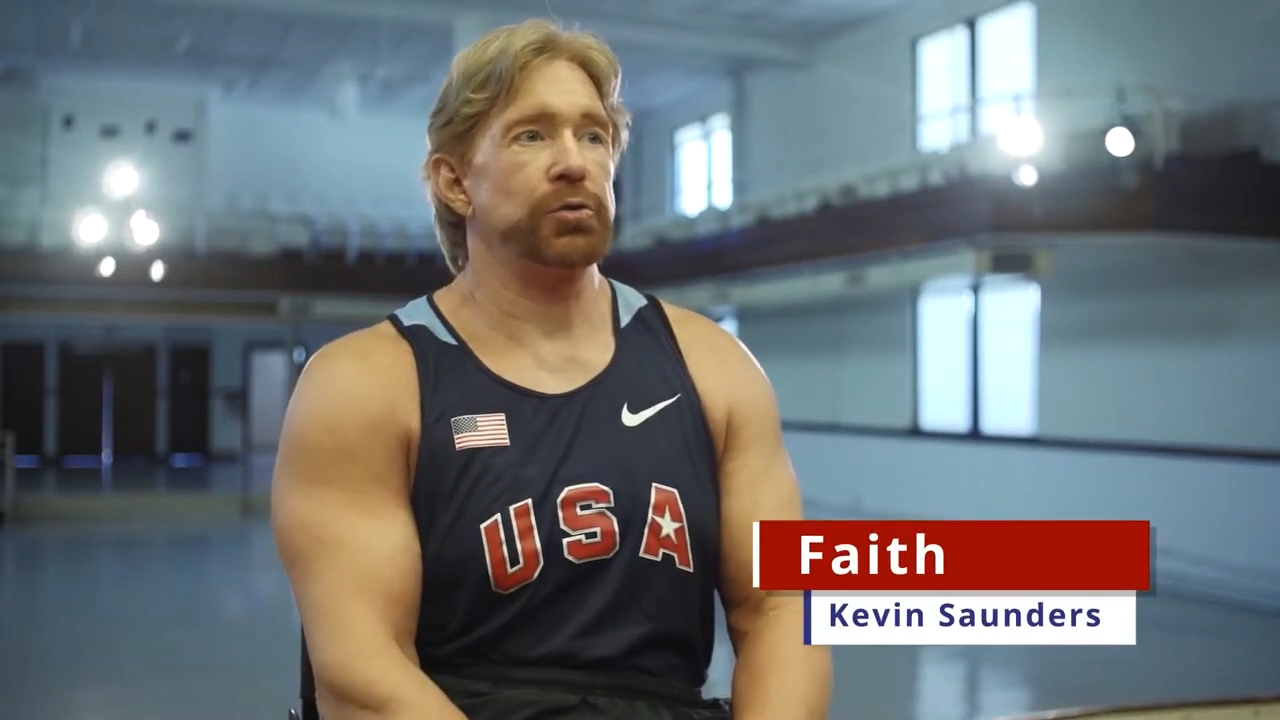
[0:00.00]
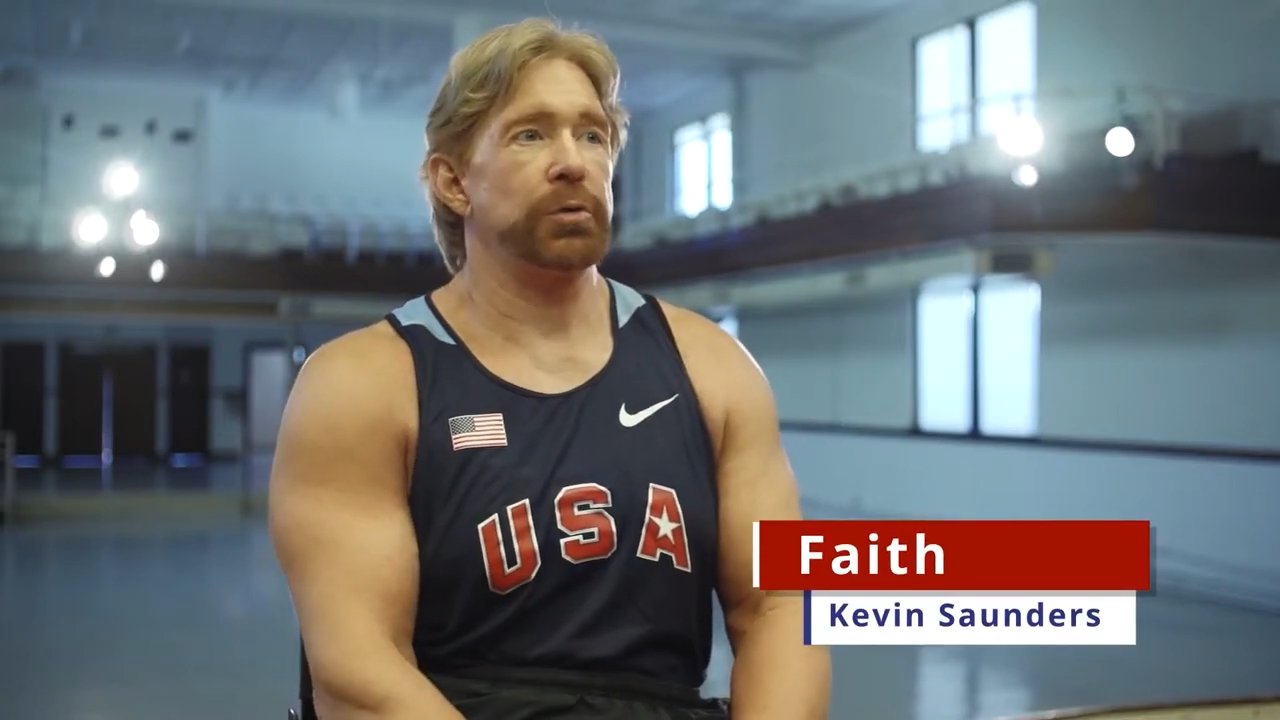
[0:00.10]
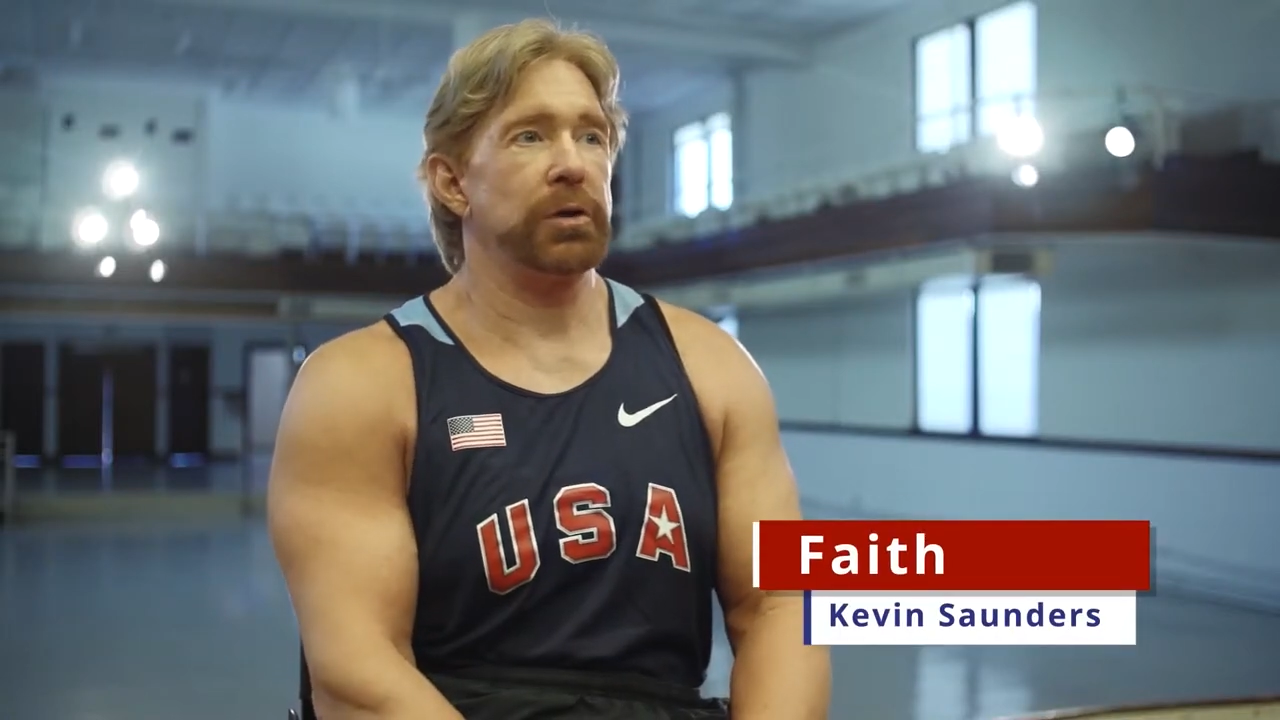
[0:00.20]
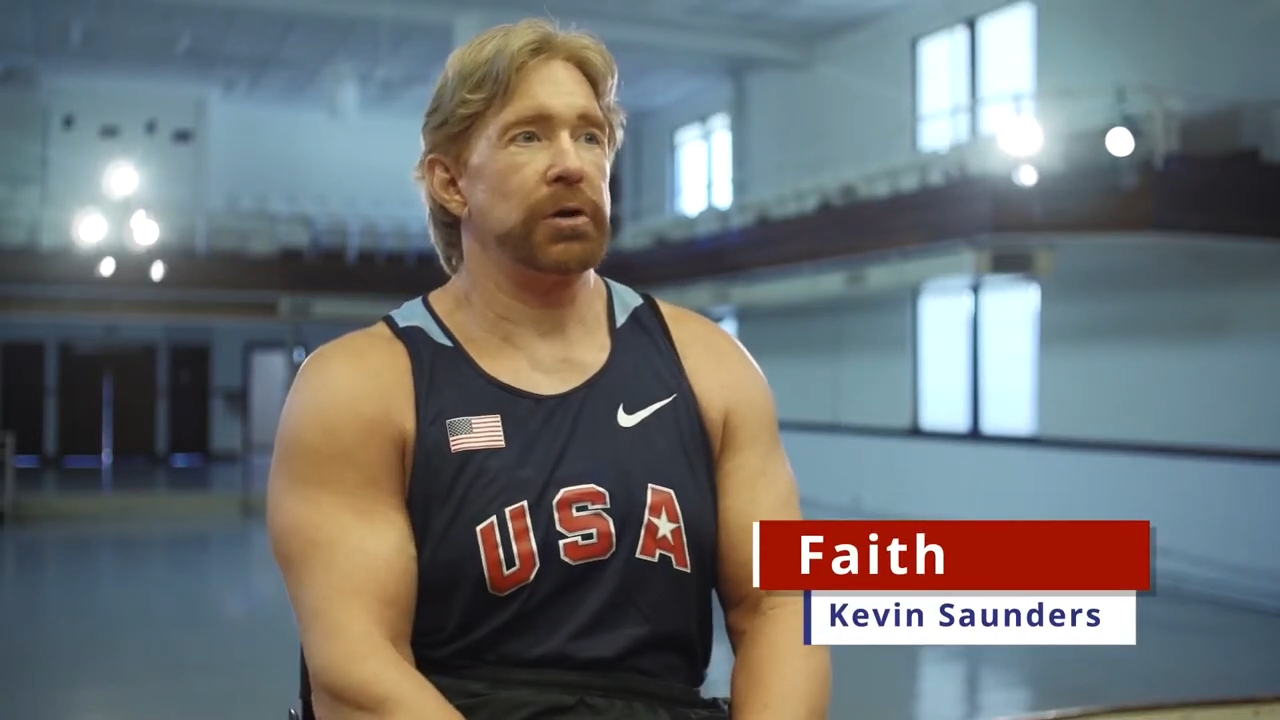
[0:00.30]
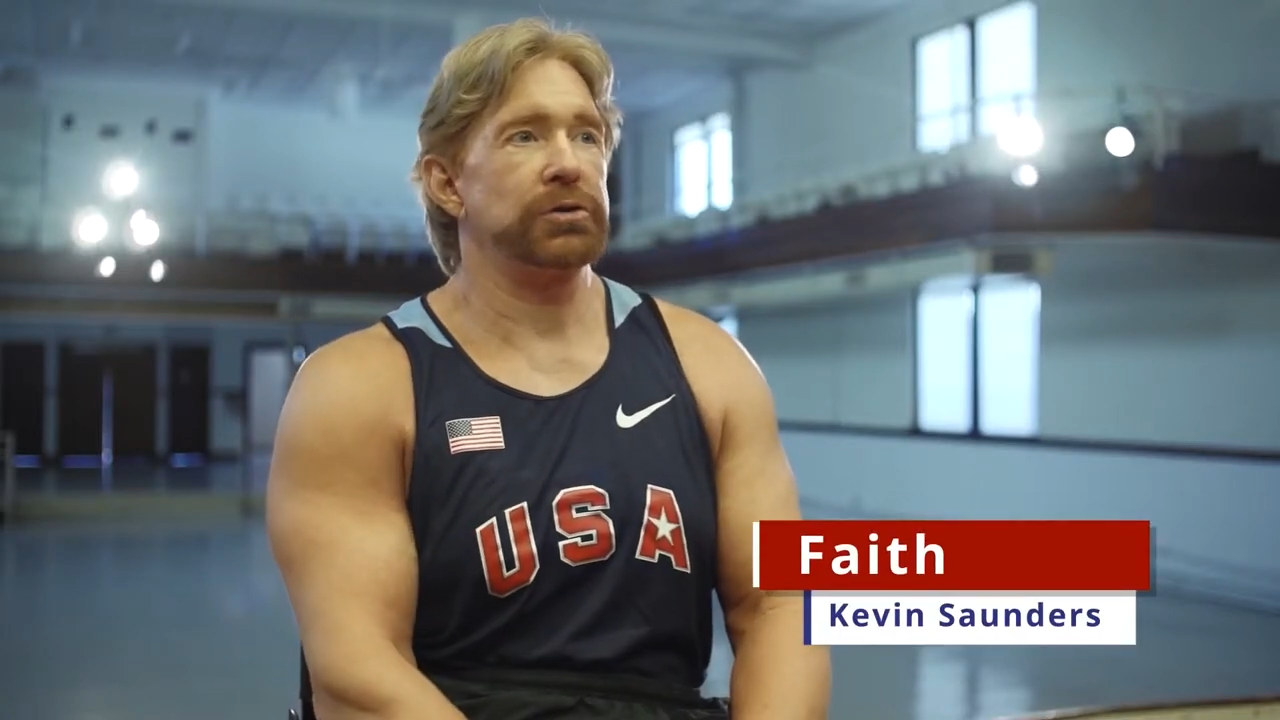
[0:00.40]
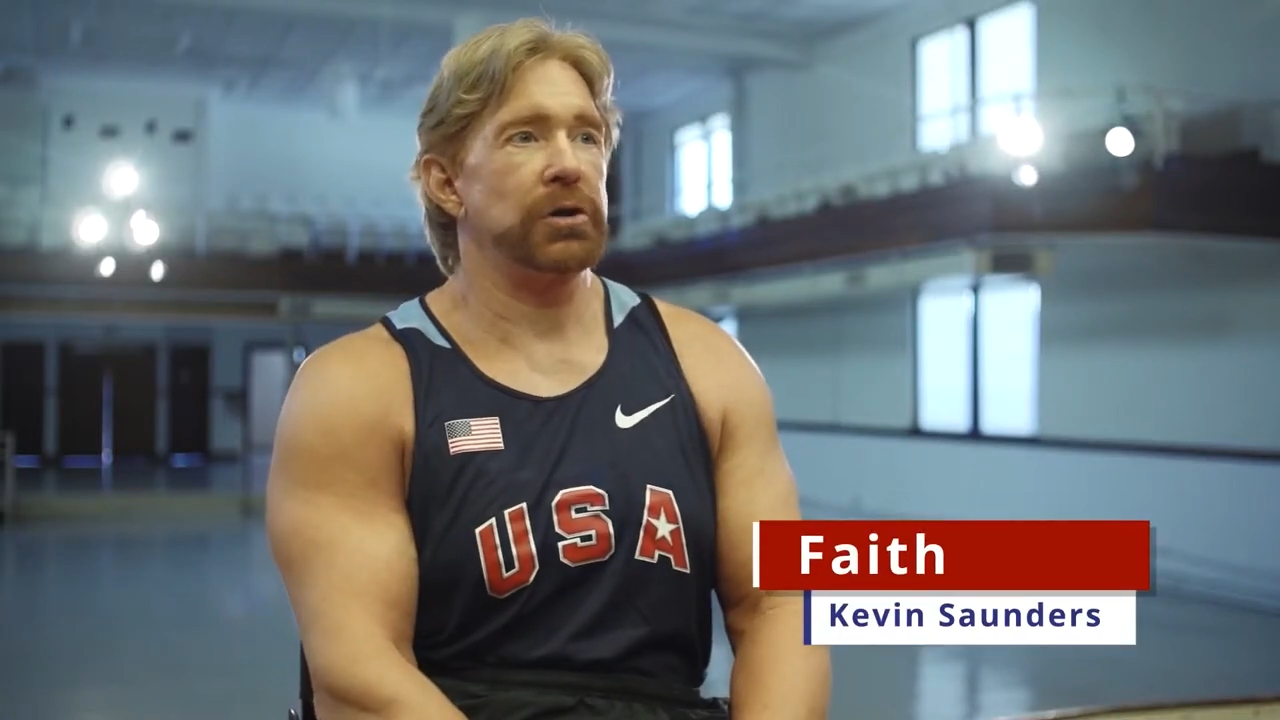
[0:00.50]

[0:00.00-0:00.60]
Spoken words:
within us